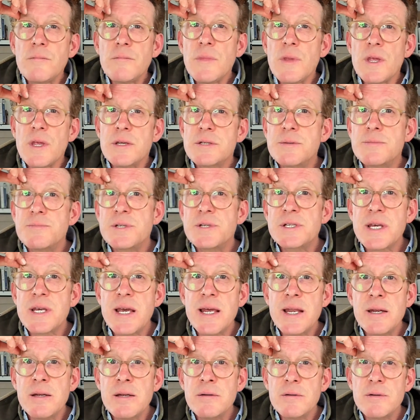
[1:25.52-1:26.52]
some
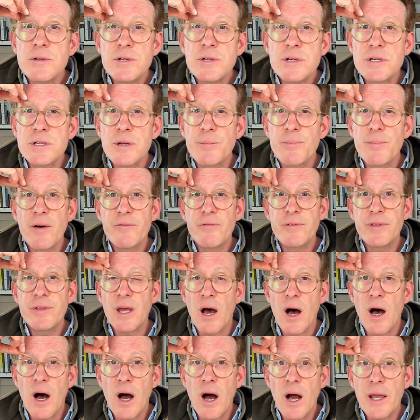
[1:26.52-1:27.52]
skin just above the
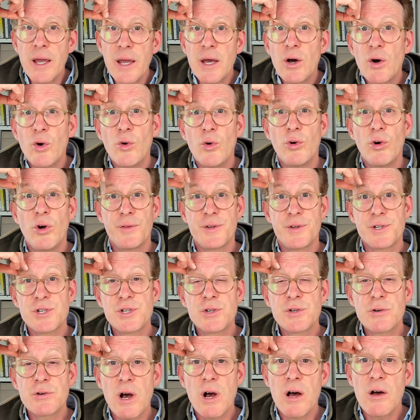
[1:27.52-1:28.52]
eye or on the
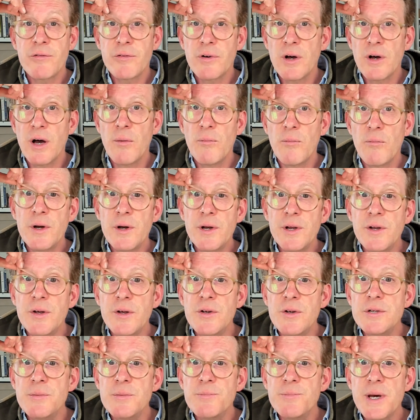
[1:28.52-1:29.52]
scruff, and what you do
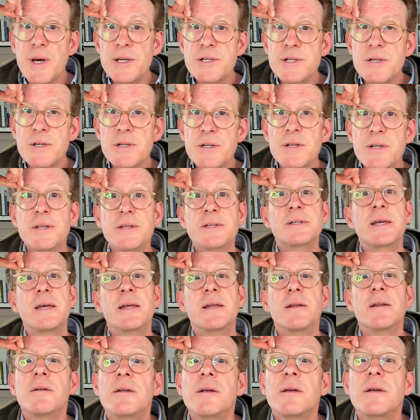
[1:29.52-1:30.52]
is you pinch the
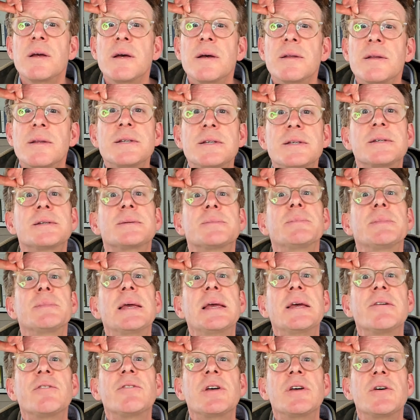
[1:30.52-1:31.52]
skin. Yeah, this is me
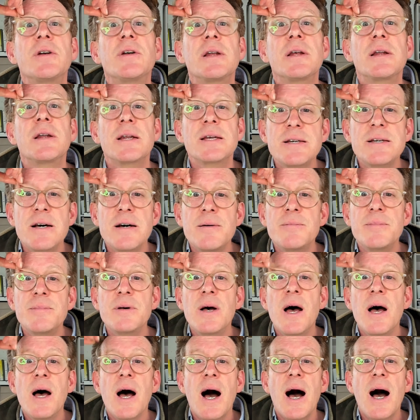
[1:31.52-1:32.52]
giving you a little example,
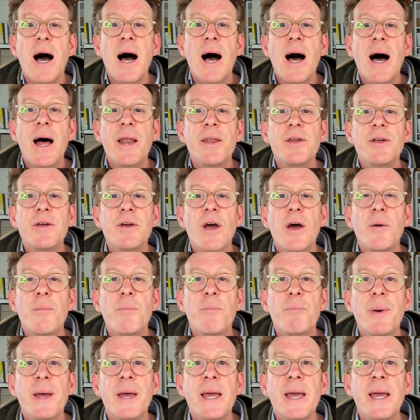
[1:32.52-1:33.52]
and you go
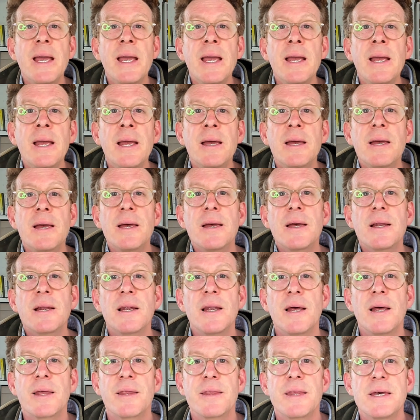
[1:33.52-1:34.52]
ping
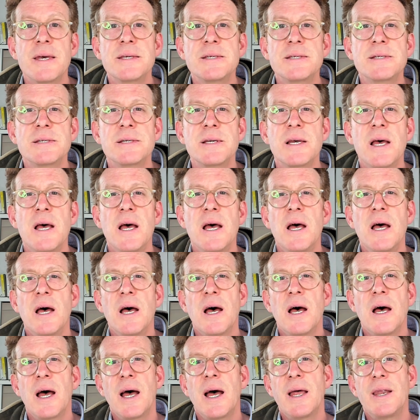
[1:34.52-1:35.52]
like this,
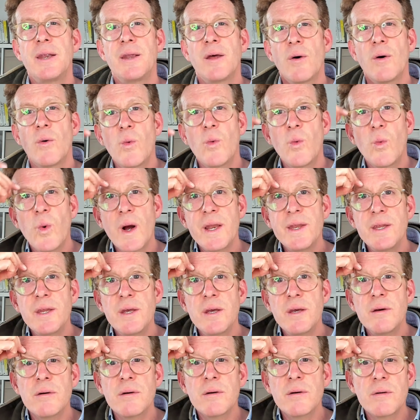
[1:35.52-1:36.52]
and when
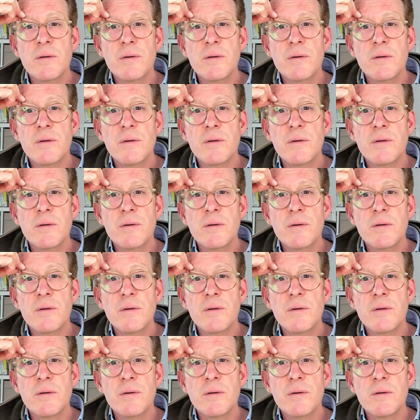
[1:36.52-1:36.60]
you